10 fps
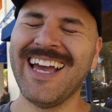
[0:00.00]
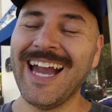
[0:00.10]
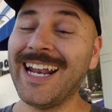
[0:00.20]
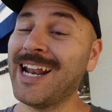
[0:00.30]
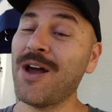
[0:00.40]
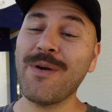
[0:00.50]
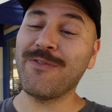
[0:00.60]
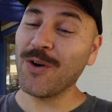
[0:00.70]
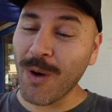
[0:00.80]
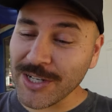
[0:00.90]
And I know
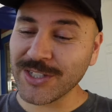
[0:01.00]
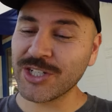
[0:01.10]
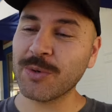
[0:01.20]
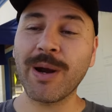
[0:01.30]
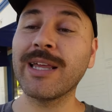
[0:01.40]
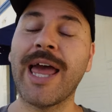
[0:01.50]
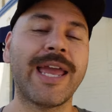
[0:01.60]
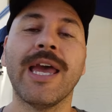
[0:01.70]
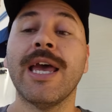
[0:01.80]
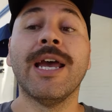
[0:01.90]
if you're watching this, you're probably
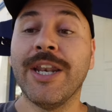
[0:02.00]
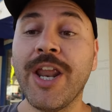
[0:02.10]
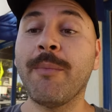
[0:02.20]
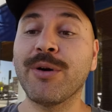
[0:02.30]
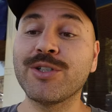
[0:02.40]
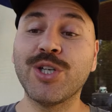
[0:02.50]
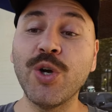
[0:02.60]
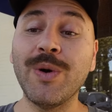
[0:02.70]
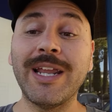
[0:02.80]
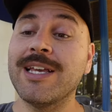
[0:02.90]
like, number
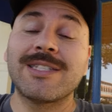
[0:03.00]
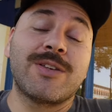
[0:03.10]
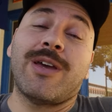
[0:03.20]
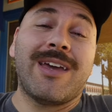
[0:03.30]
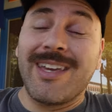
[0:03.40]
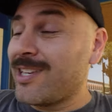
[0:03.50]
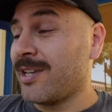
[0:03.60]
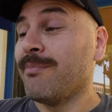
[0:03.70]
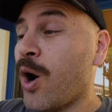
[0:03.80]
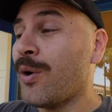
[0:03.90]
two, and he's he's
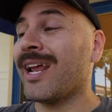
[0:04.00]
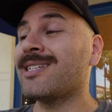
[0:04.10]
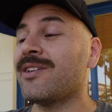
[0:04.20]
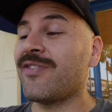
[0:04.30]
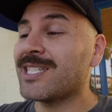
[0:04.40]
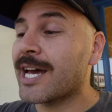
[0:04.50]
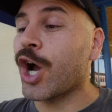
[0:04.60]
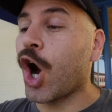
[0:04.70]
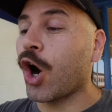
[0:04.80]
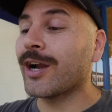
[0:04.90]
emoting as if he's had
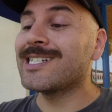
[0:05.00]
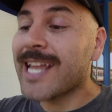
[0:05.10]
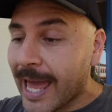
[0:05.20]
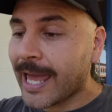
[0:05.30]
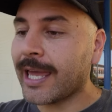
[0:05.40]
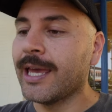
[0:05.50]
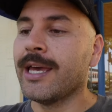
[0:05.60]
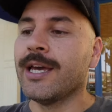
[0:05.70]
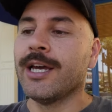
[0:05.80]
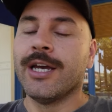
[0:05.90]
a hard day.
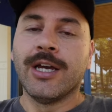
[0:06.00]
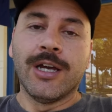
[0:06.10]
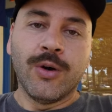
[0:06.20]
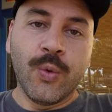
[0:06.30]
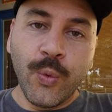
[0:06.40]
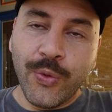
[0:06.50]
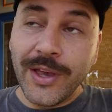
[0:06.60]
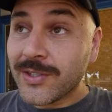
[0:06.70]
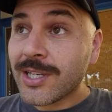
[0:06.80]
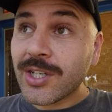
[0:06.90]

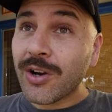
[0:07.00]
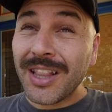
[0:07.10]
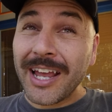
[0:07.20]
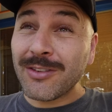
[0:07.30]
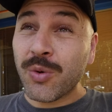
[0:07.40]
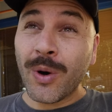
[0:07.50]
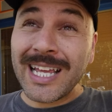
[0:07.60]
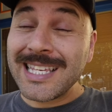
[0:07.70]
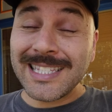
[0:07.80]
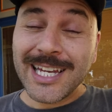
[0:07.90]
This is our like
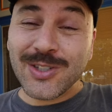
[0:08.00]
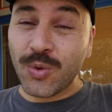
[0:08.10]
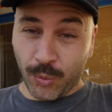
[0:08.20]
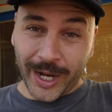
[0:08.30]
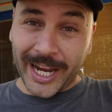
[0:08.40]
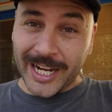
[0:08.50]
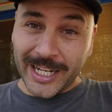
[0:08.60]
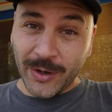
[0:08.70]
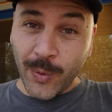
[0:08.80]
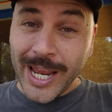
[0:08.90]
26th
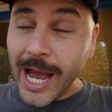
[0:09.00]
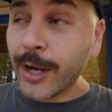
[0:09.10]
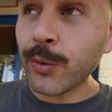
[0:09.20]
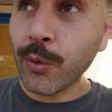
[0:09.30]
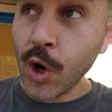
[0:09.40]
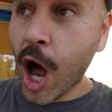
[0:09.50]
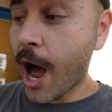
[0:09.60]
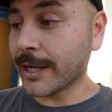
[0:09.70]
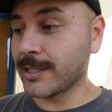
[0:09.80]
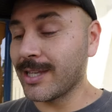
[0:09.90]
raid. We got
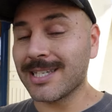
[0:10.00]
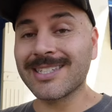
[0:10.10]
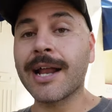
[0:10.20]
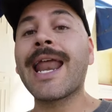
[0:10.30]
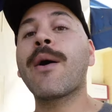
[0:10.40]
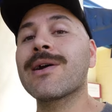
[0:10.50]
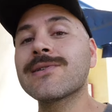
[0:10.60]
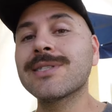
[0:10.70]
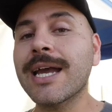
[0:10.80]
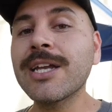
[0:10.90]
rocked. This is our, now our
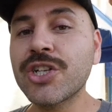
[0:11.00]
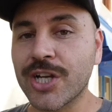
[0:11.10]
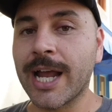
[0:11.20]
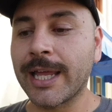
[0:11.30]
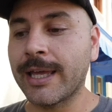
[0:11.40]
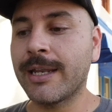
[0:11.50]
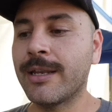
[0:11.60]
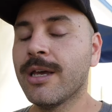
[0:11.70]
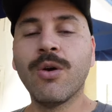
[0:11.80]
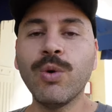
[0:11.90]
second shiny,
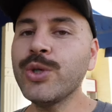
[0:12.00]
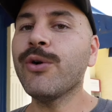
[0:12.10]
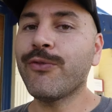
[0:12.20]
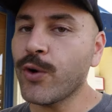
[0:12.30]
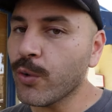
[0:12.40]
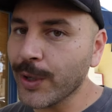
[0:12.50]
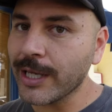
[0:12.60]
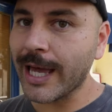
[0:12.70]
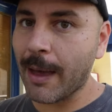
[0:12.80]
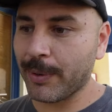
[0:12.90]
and we'll do a full
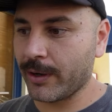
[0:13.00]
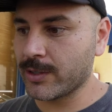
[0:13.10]
recap here.